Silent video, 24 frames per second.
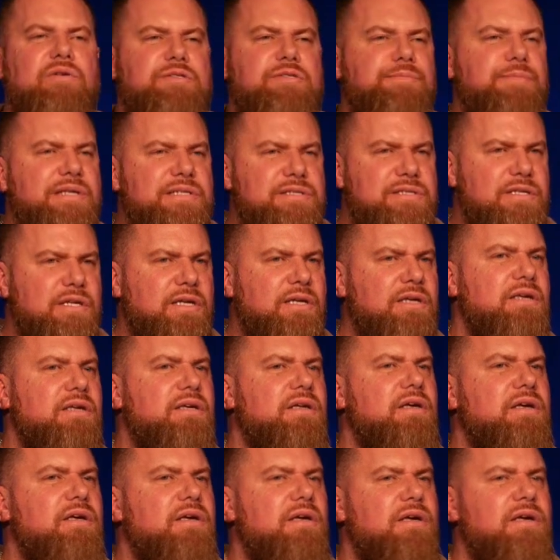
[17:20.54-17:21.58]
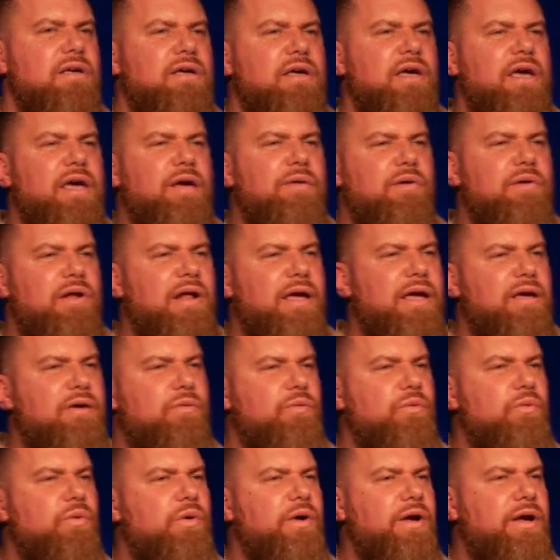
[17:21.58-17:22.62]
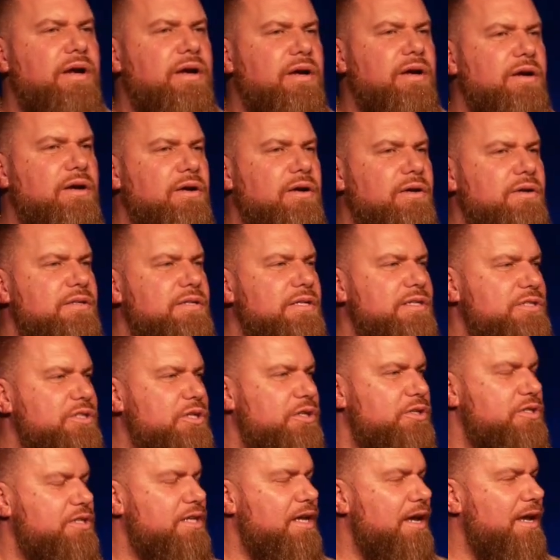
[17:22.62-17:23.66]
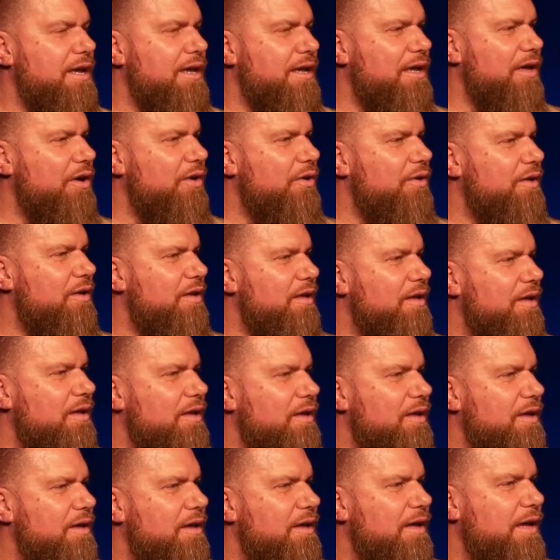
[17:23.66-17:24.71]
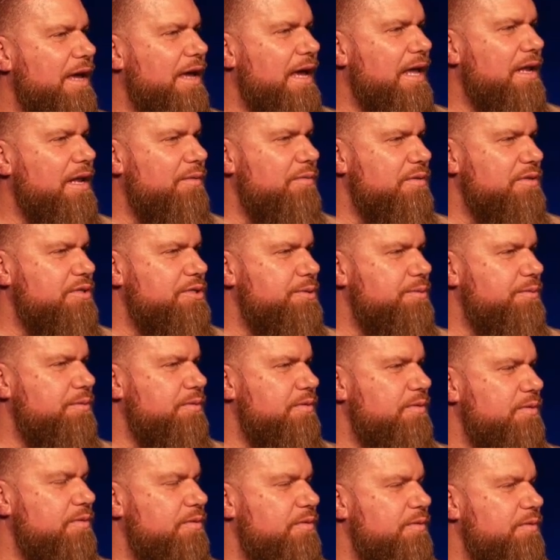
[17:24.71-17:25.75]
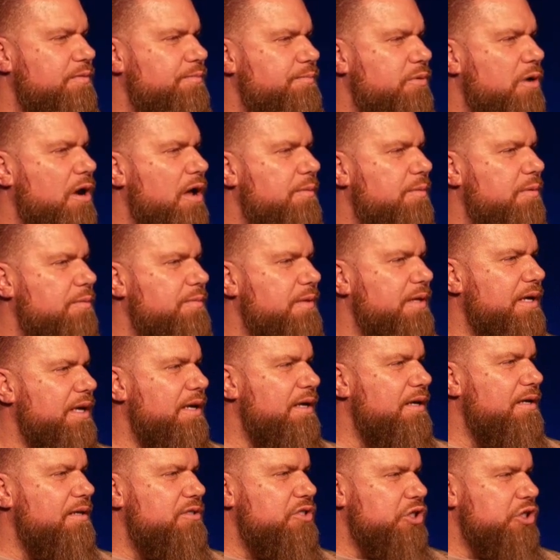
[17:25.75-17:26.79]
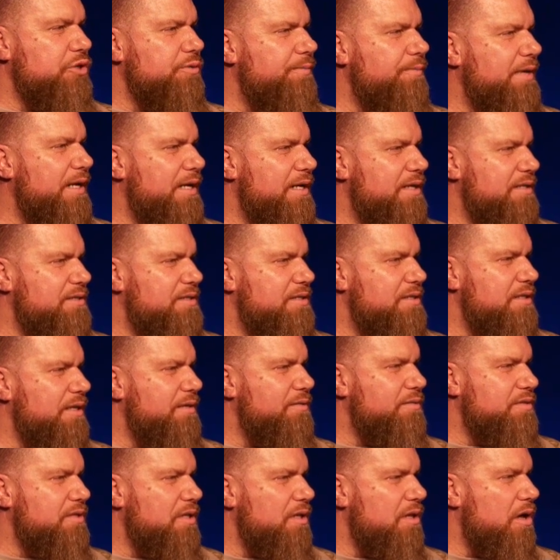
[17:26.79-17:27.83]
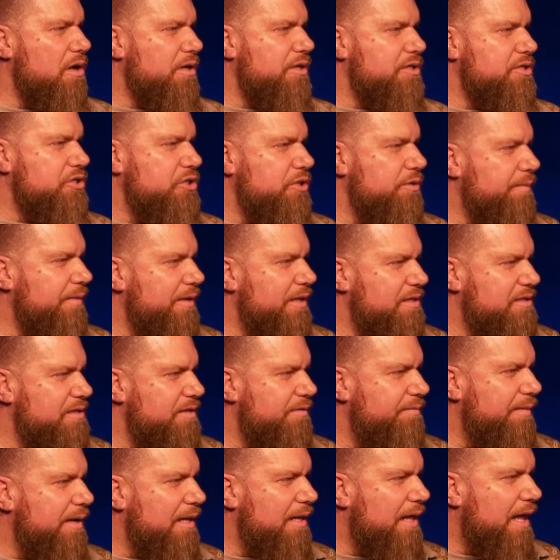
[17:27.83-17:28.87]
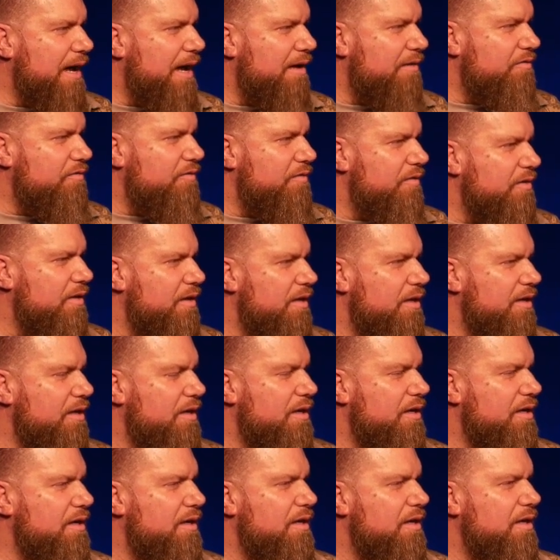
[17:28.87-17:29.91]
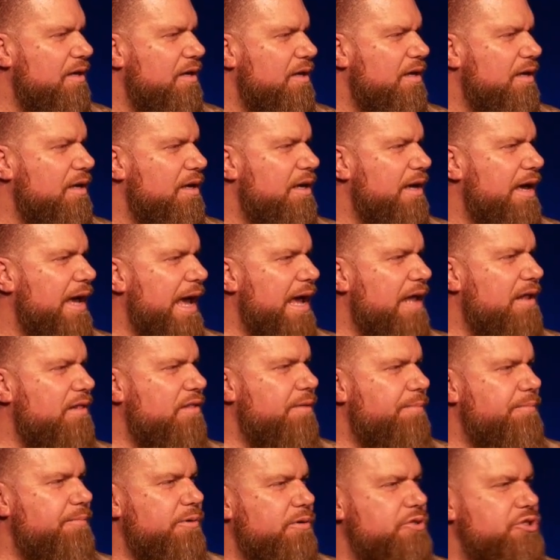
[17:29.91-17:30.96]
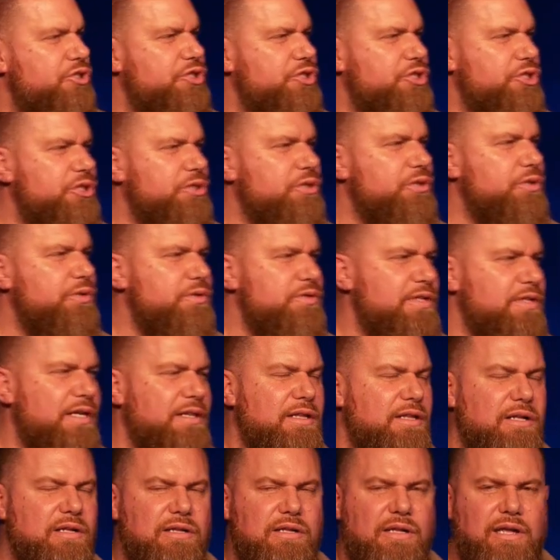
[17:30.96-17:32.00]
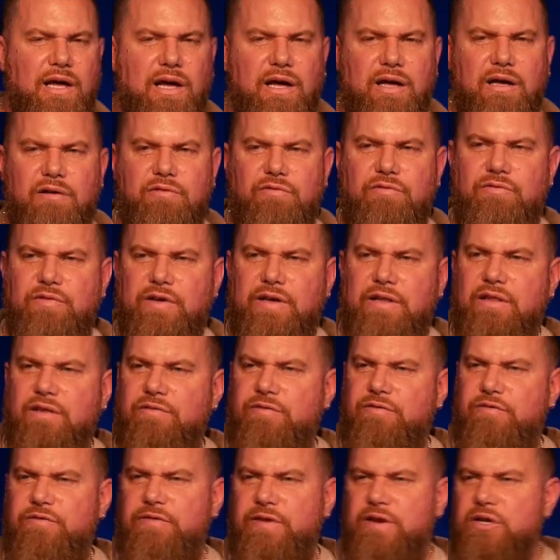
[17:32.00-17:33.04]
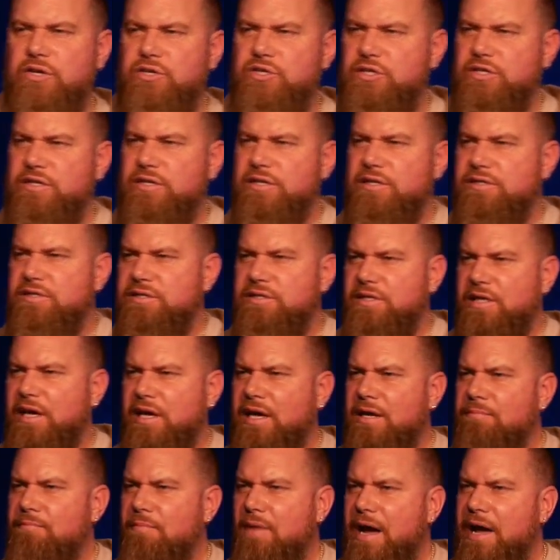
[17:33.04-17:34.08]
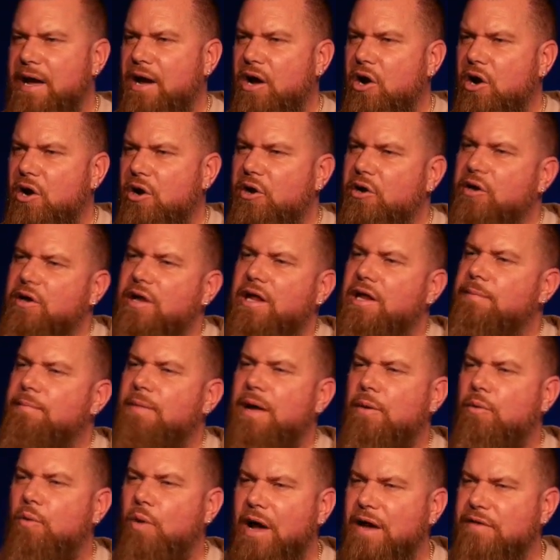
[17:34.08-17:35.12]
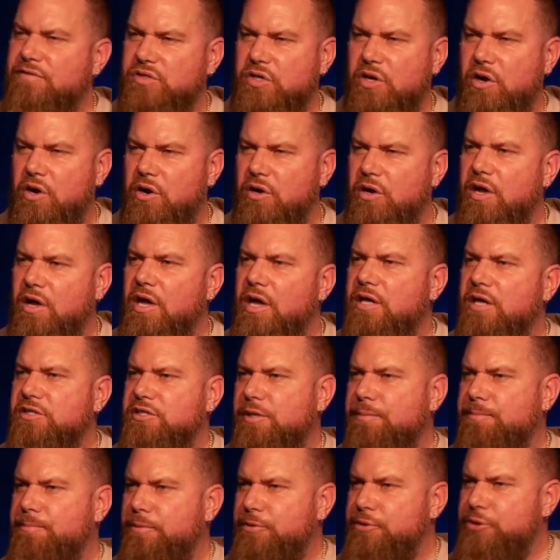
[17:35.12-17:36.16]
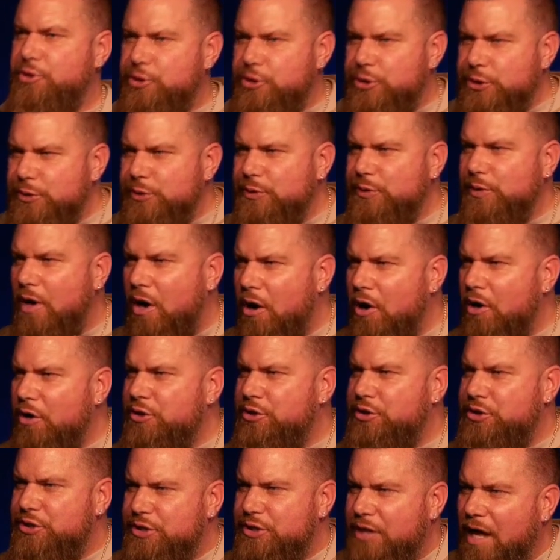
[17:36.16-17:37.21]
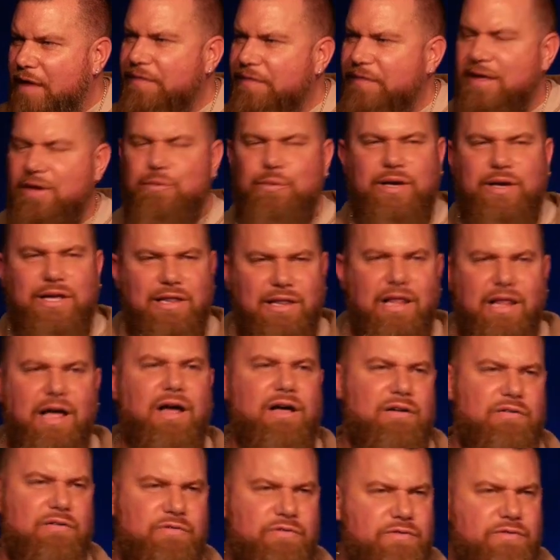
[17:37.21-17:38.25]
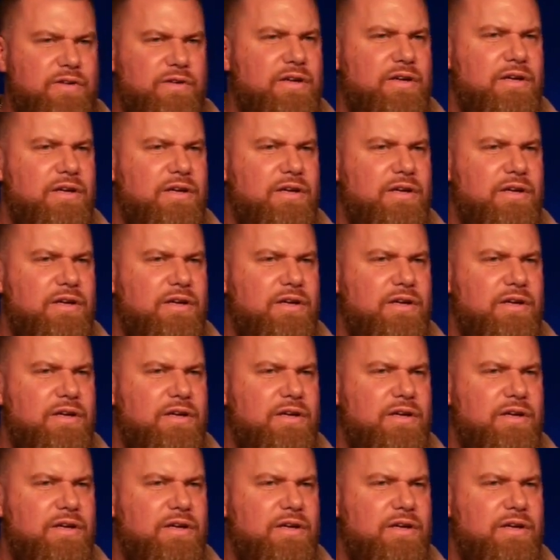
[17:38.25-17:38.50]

was missing. And we're like, where did Josiah go? And it was probably two minutes. It was the longest two minutes of my life. And the pursuit and the love and the fierceness in my heart and in my wife's heart to pursue our son that we love